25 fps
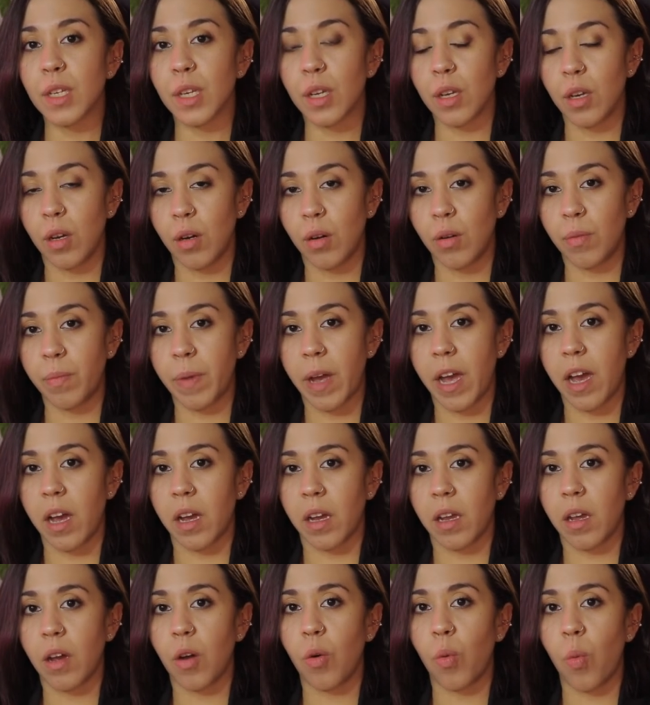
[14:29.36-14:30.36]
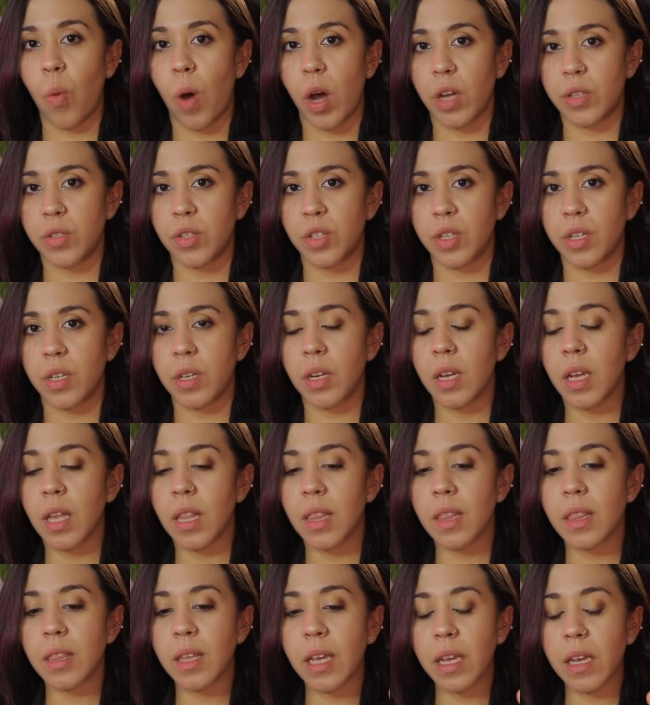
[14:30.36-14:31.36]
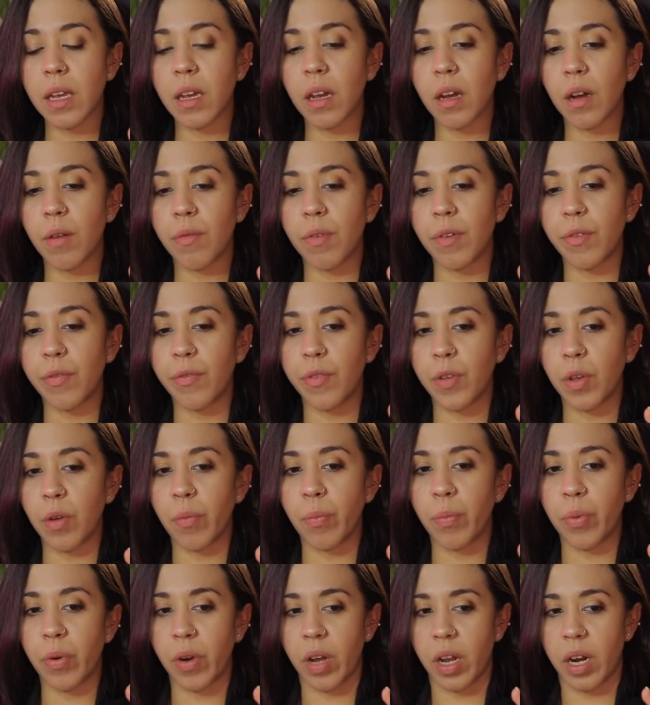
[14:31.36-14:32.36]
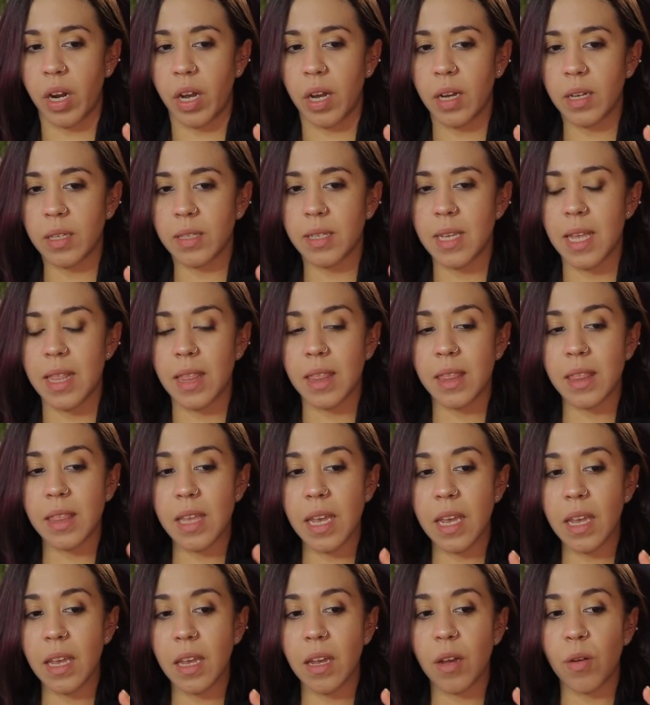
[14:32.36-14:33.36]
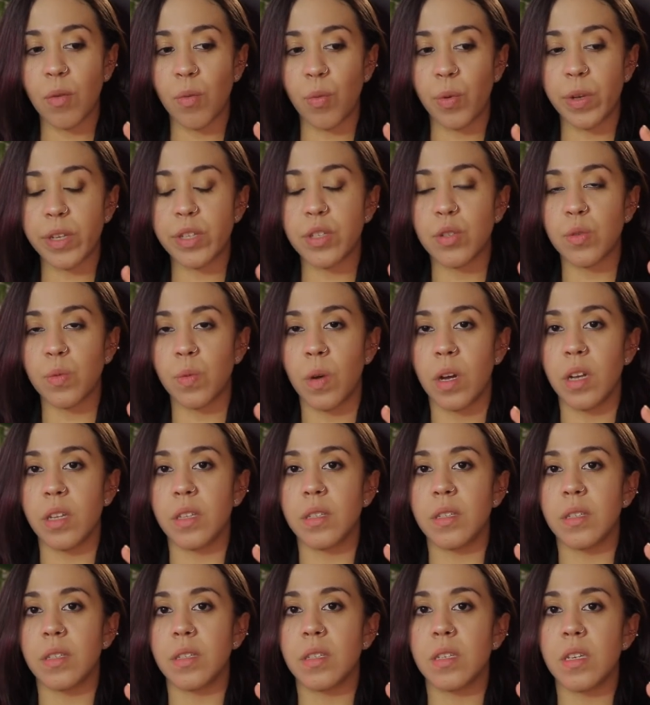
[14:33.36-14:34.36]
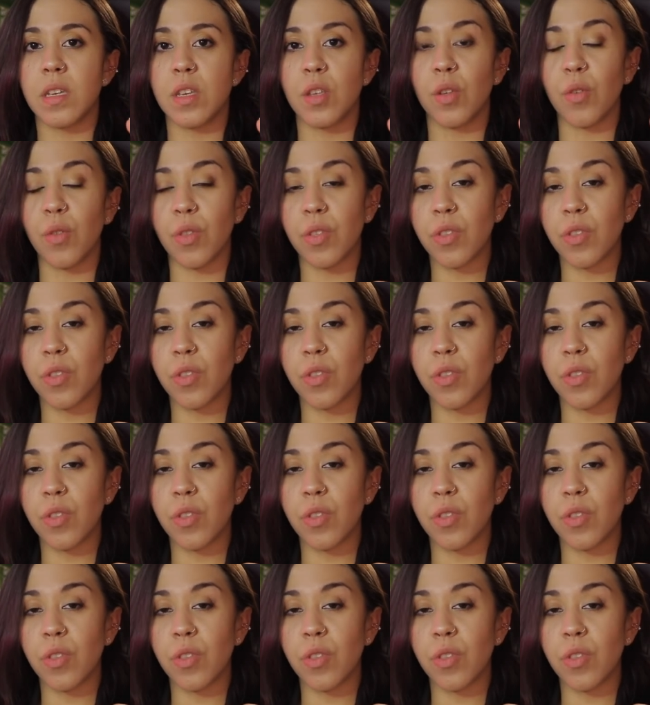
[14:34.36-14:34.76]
go back watch it think of a few products and think which ones you